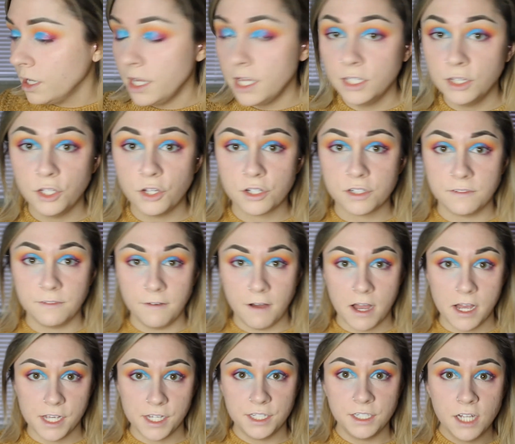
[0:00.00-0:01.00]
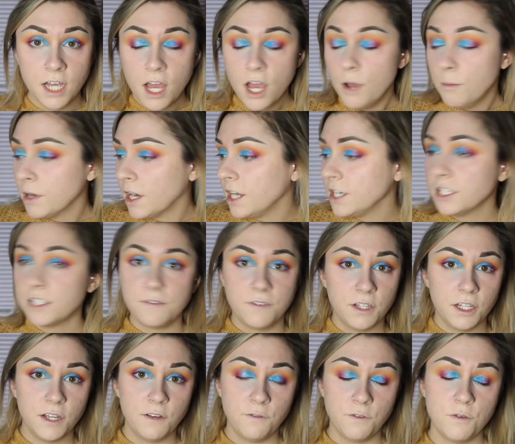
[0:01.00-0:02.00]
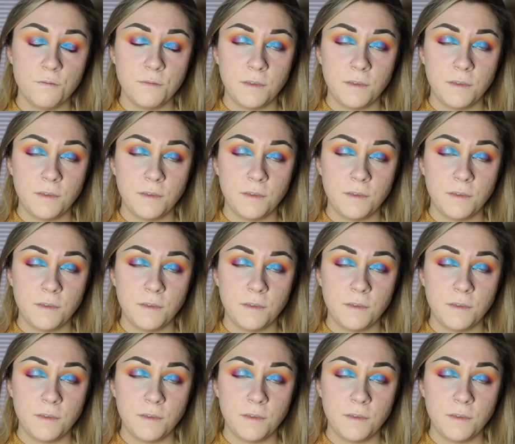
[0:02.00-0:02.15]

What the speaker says: it looked fine, but I just feel like for